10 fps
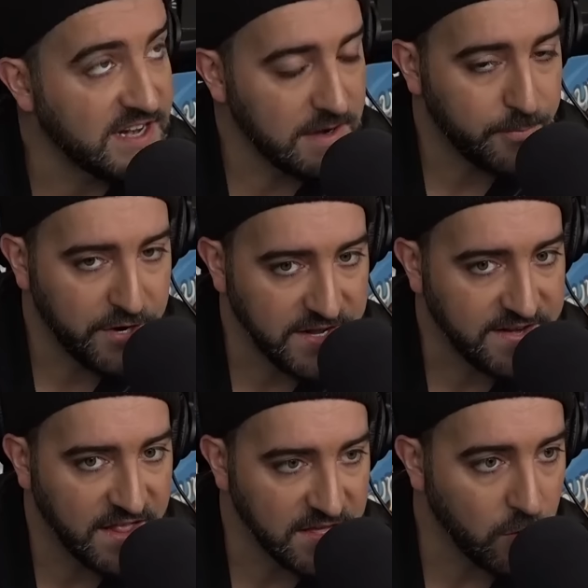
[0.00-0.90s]
had a pretty
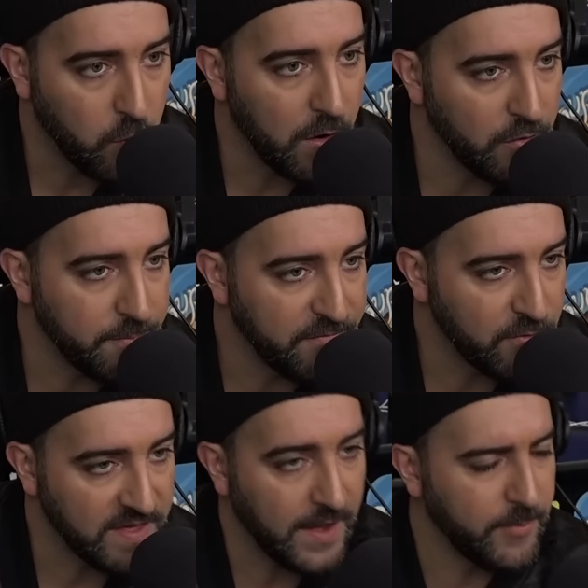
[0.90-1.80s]
telling quote
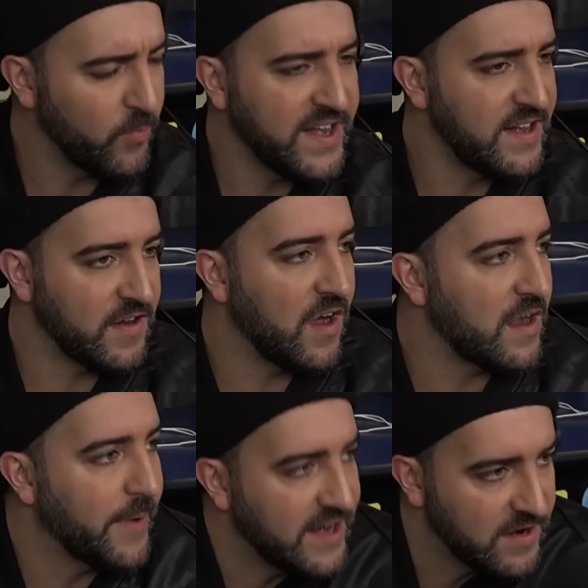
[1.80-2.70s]
before the game, and we didn't
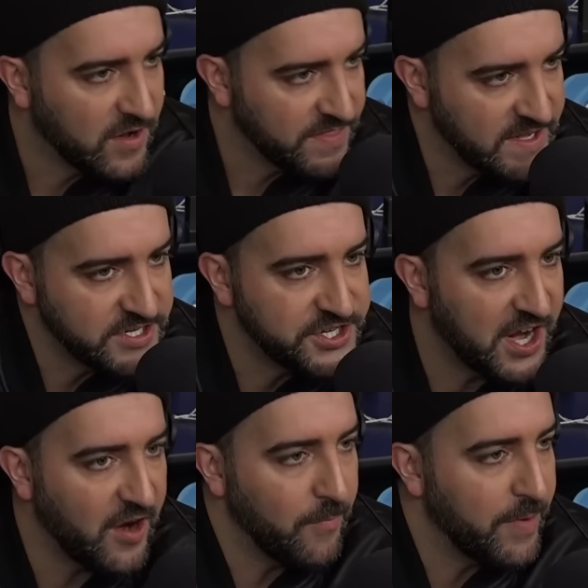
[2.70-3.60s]
talk about it on this
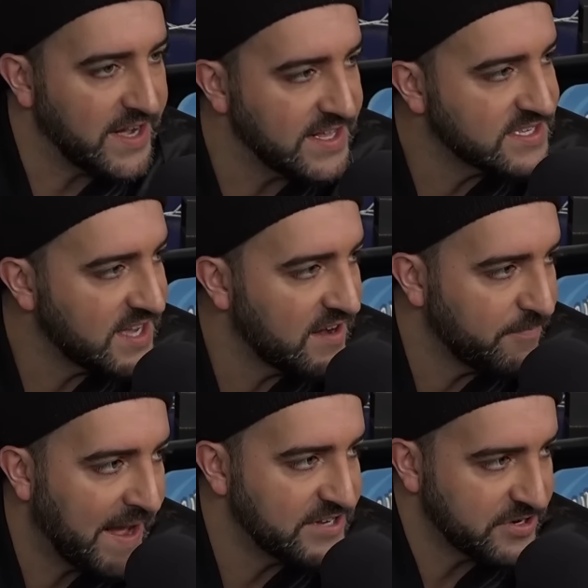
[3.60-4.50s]
show, but he said of
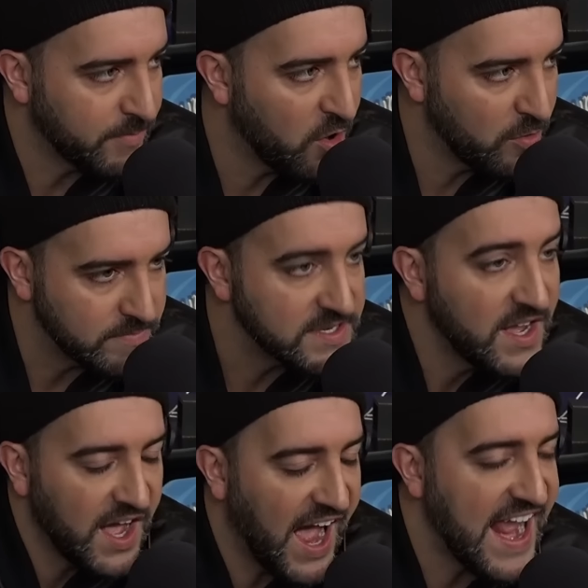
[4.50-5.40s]
Patrick Mahomes,
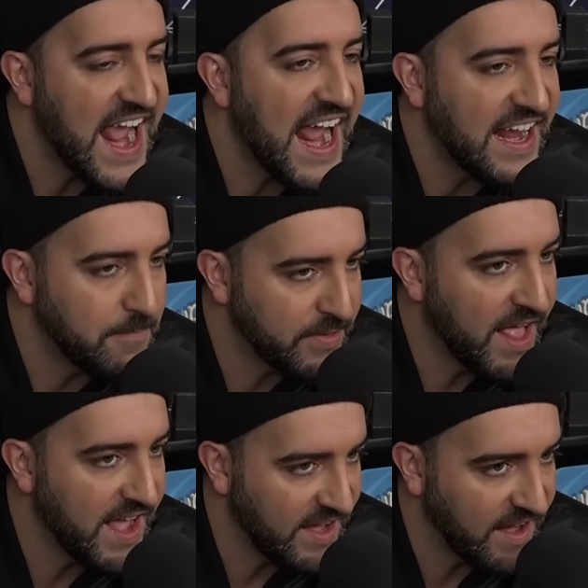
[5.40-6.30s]
"I hate
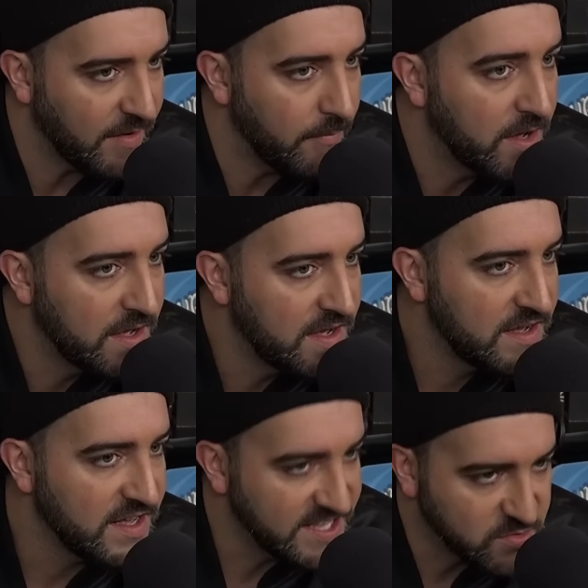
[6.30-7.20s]
playing him."
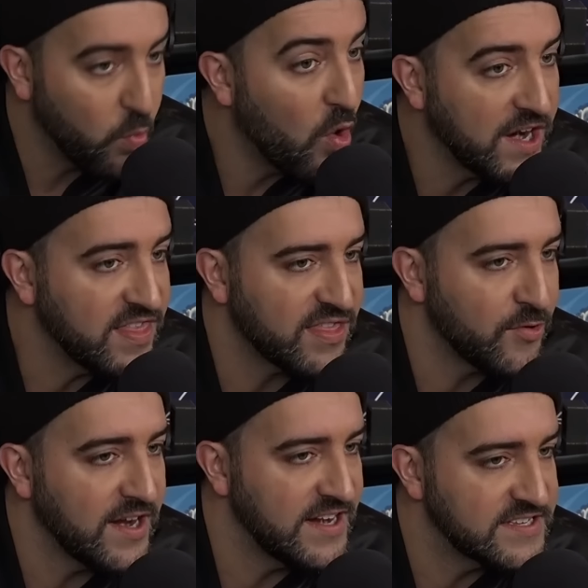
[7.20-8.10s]
He's
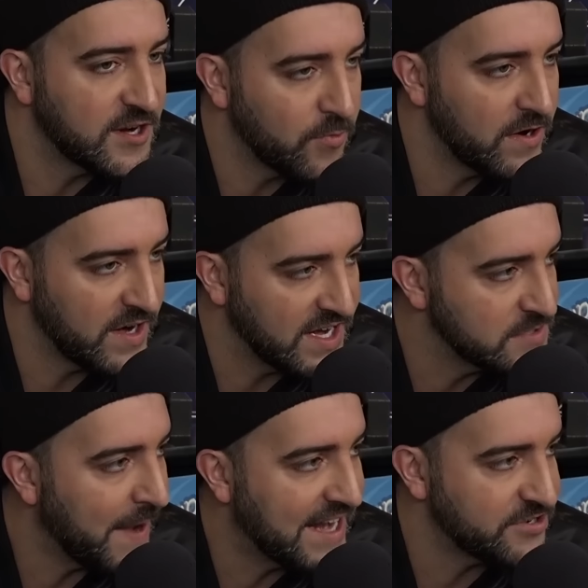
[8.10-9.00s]
1-3 in his career against
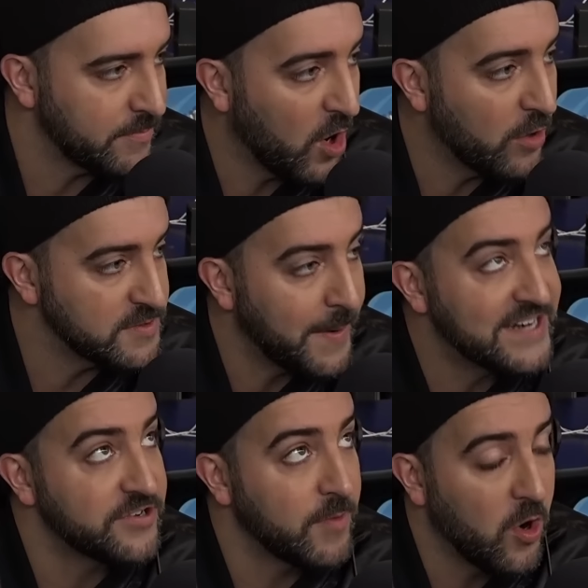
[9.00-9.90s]
Patrick Mahomes.
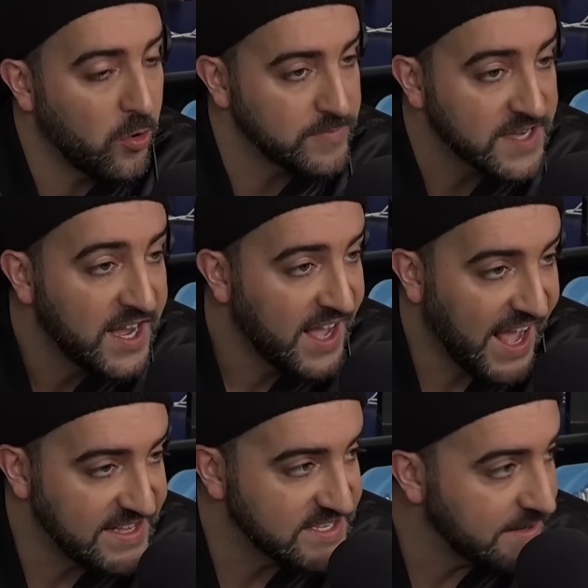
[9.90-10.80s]
Patrick Mahomes
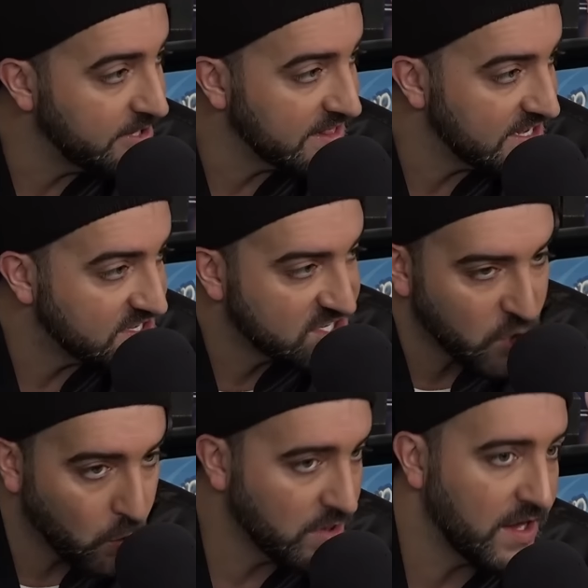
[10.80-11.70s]
has seemingly
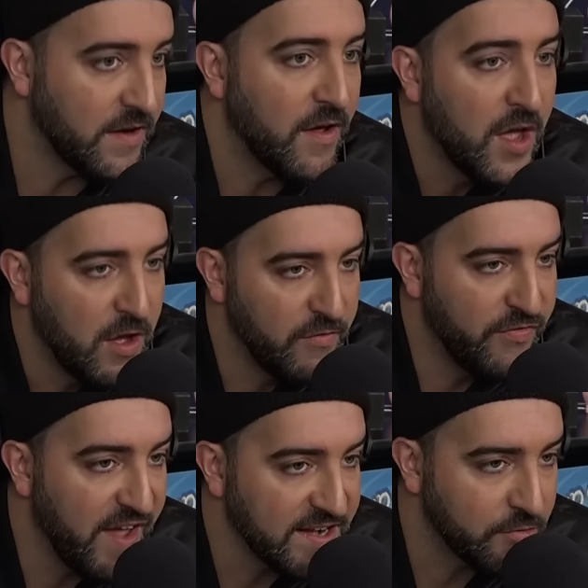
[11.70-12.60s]
stolen
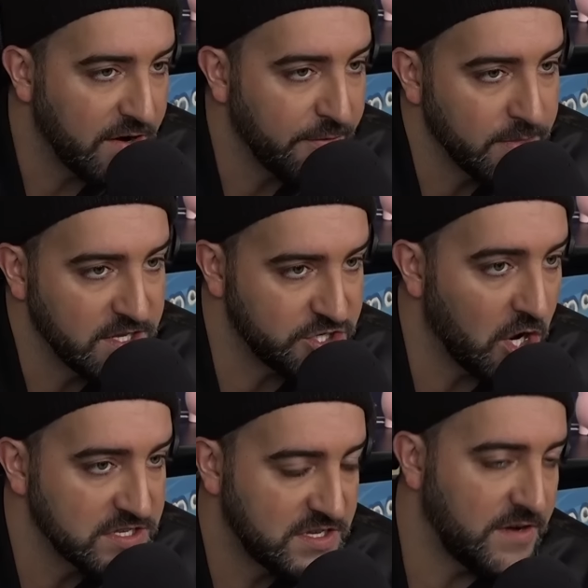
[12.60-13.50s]
victory from the
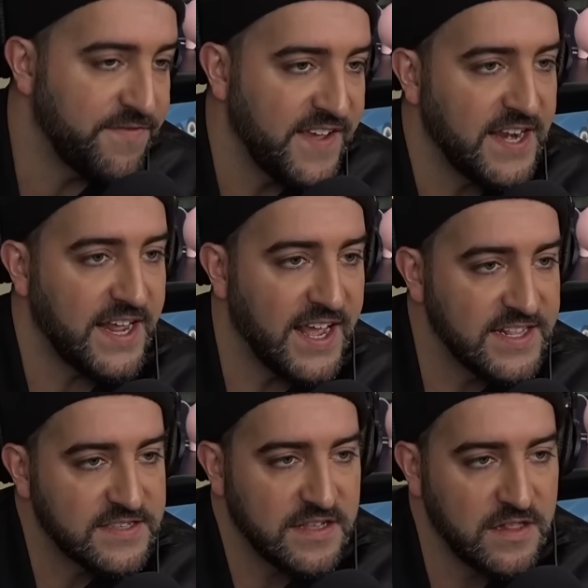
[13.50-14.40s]
jaws of defeat
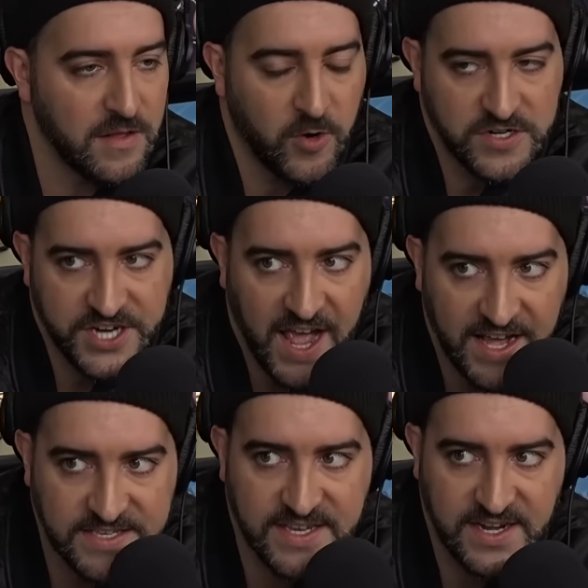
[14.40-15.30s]
against Lamar
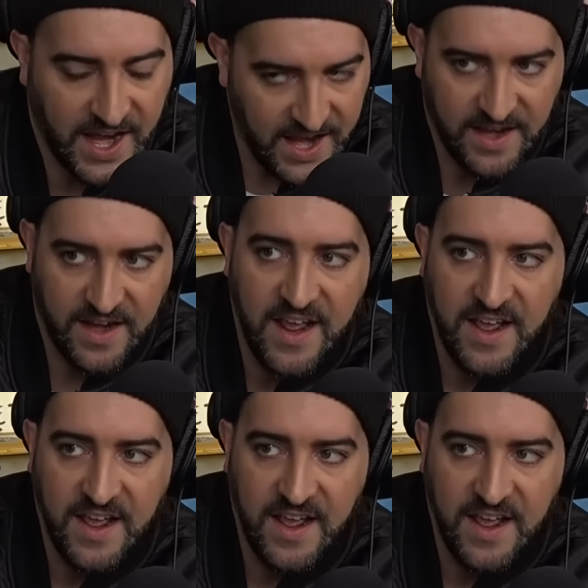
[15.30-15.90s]
Jackson, and